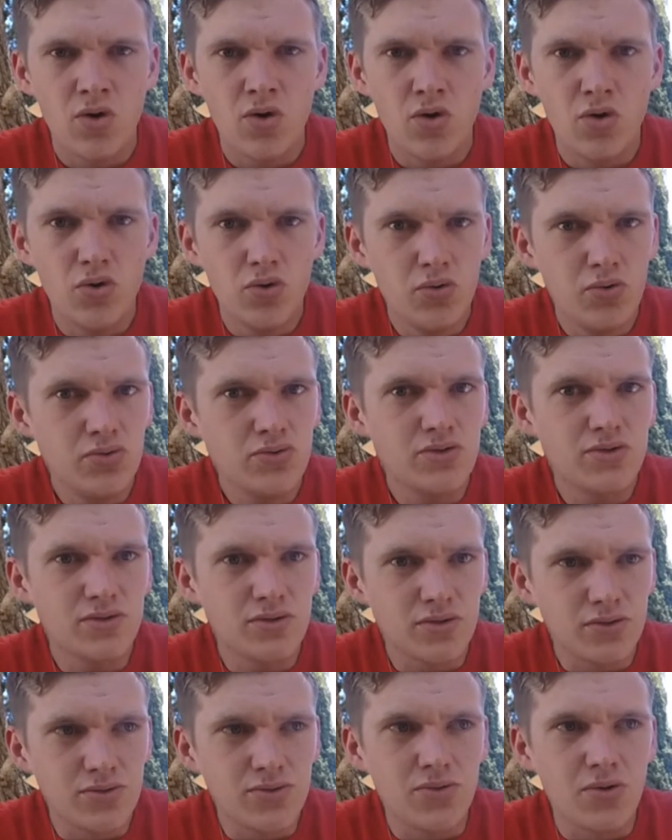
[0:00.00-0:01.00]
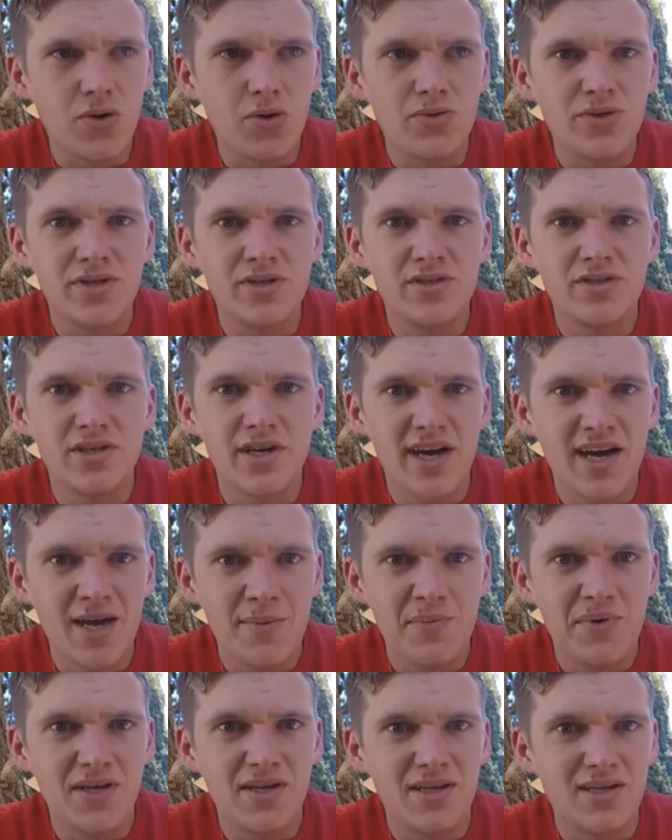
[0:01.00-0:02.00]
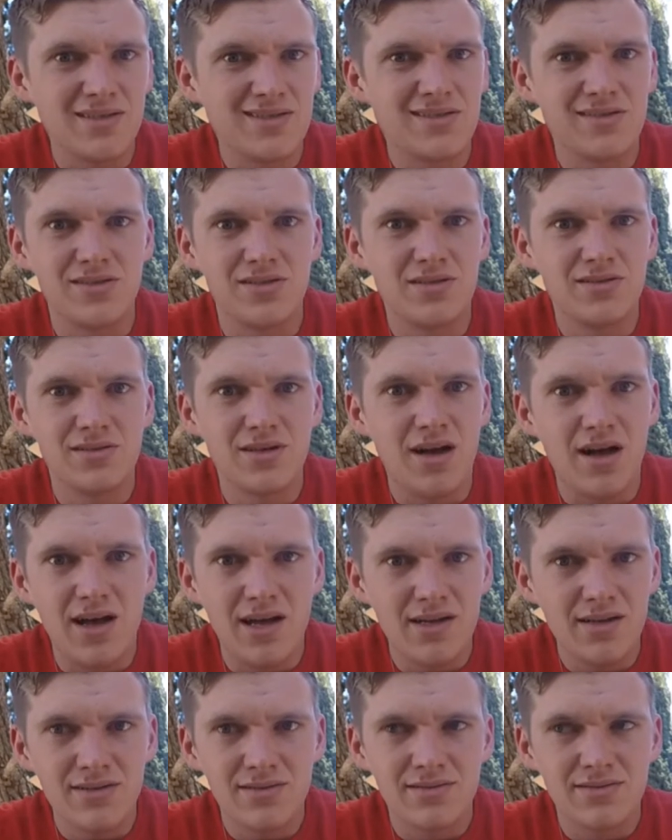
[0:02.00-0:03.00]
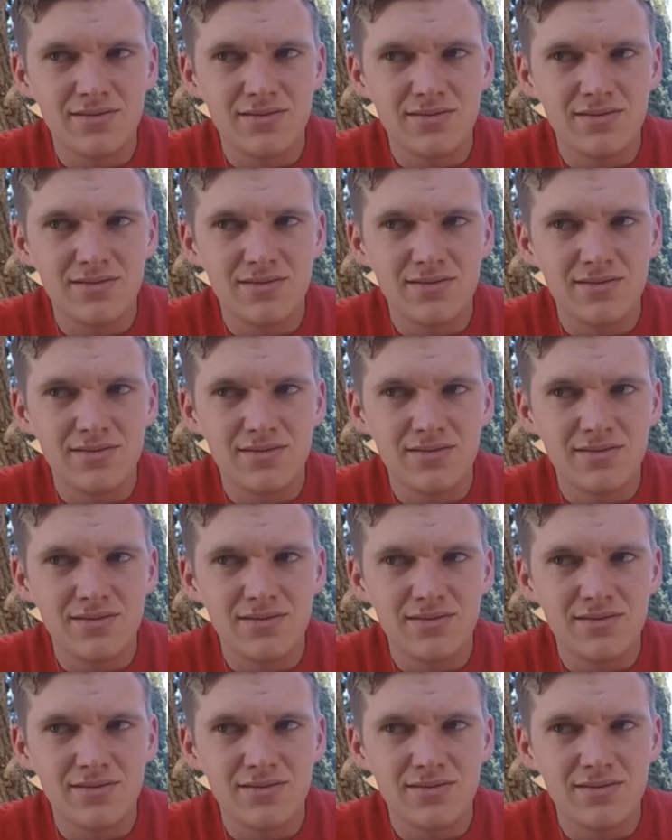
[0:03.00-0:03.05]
Who's controlling your happiness? You're not.